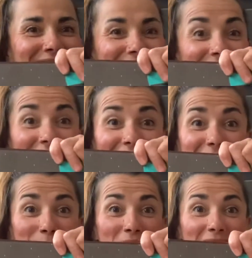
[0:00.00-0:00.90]
The
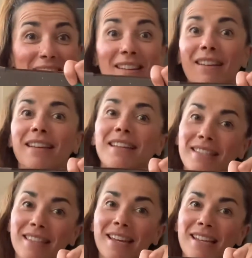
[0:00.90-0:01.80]
Iceman is
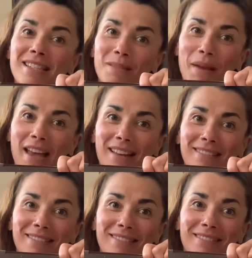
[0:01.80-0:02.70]
the nice man,
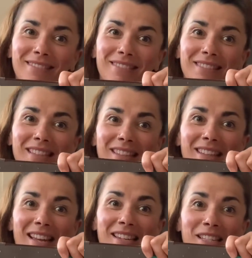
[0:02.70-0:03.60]

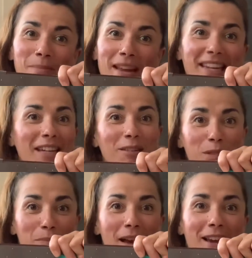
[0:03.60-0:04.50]
and he's making him
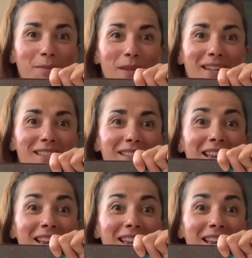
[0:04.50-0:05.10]
smile because